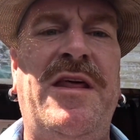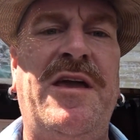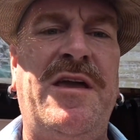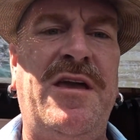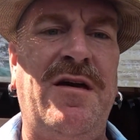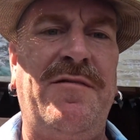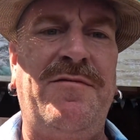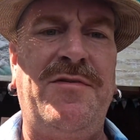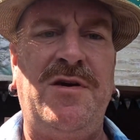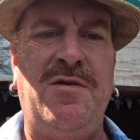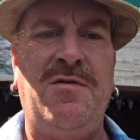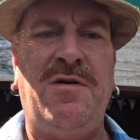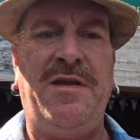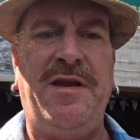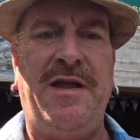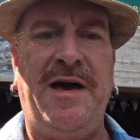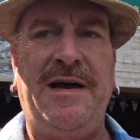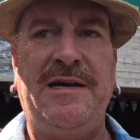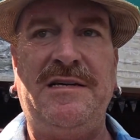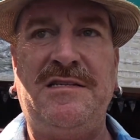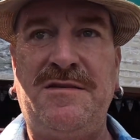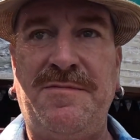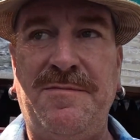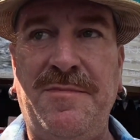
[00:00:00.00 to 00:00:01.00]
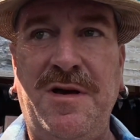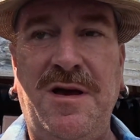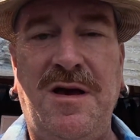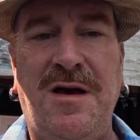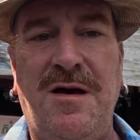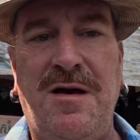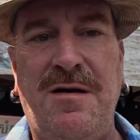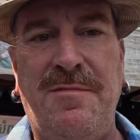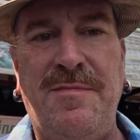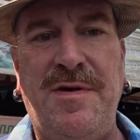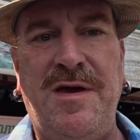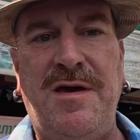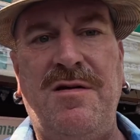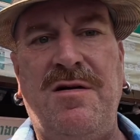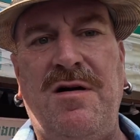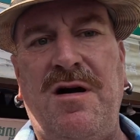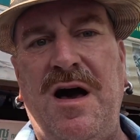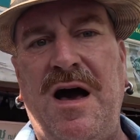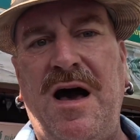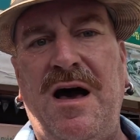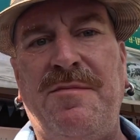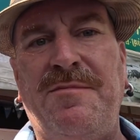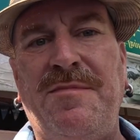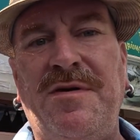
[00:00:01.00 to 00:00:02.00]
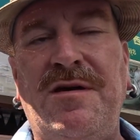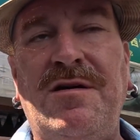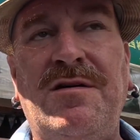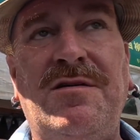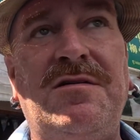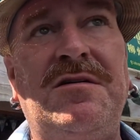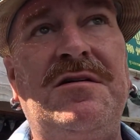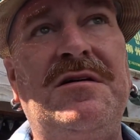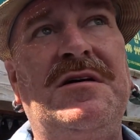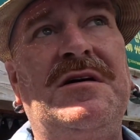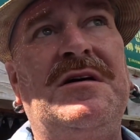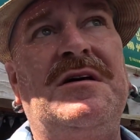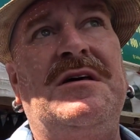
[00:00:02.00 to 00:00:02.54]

They give you a nice meal, hot meal,